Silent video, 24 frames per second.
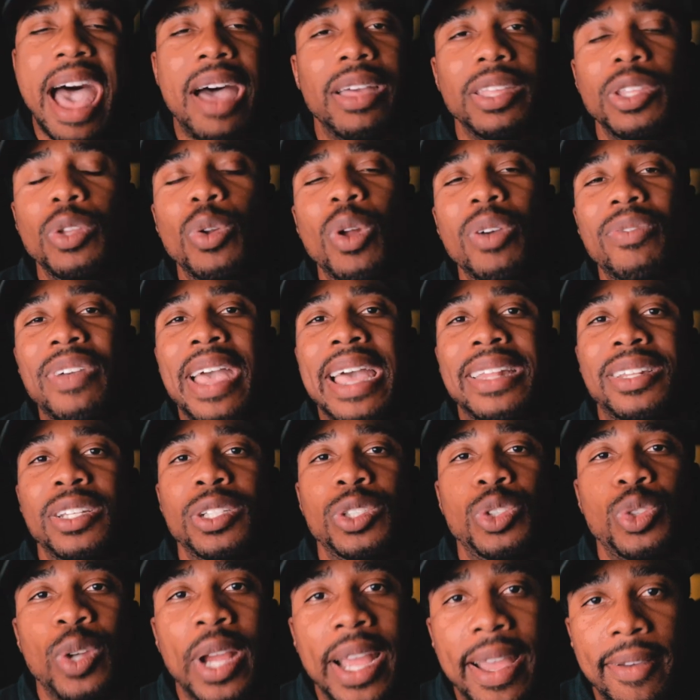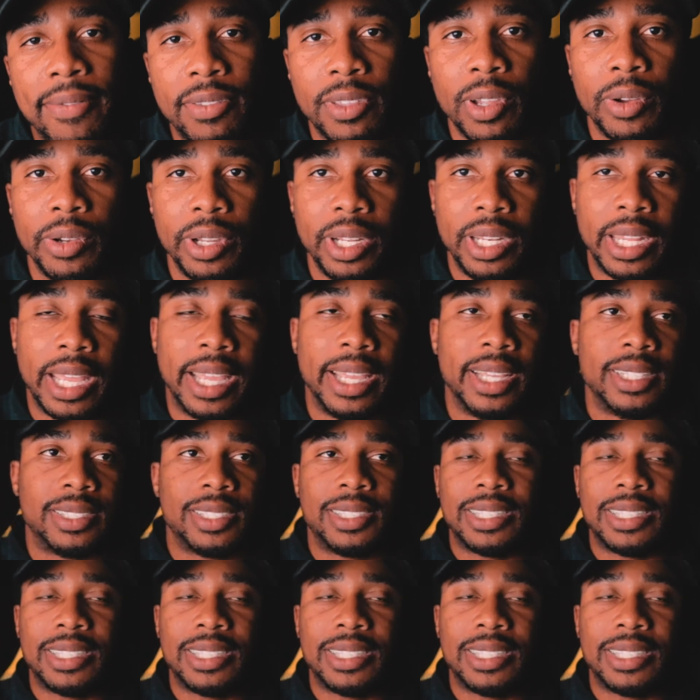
you don't have to drive 30 days